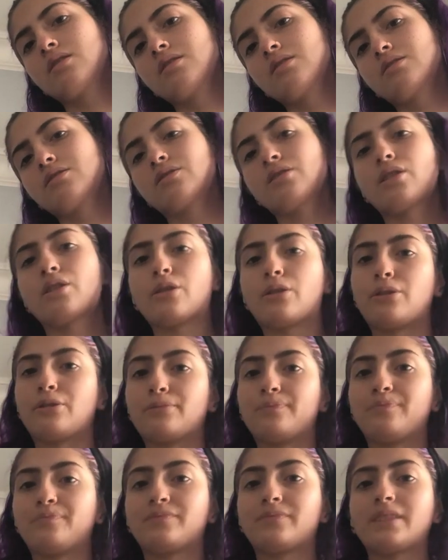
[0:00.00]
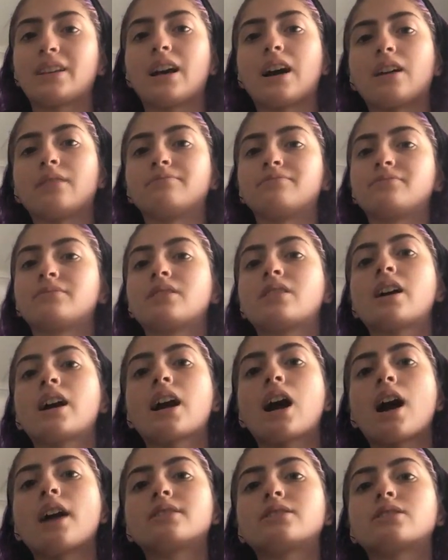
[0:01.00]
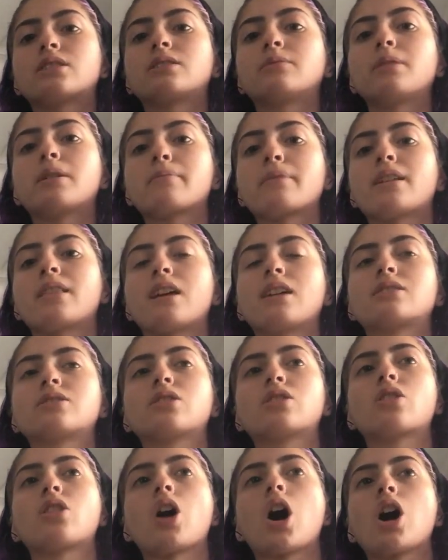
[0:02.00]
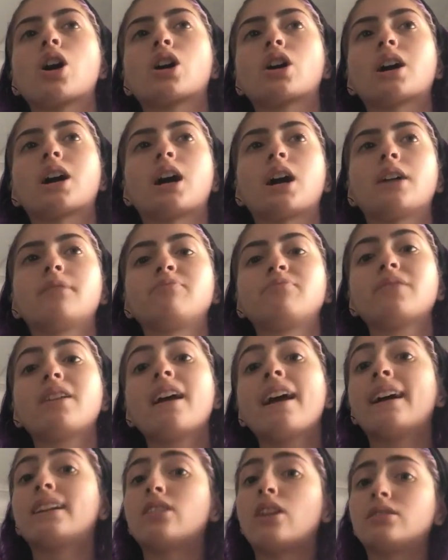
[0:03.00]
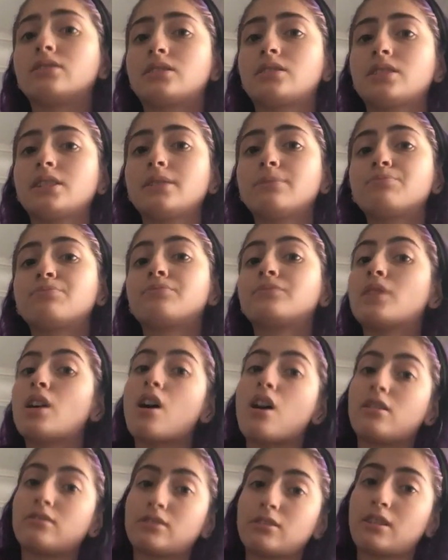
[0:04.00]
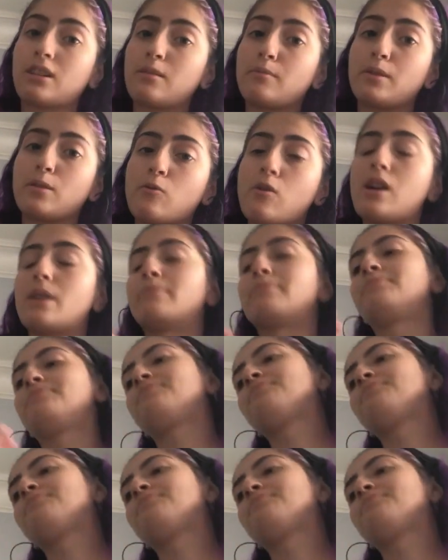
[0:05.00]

So yeah, thigh highs are gonna make my legs look longer, and honestly also keep me warm.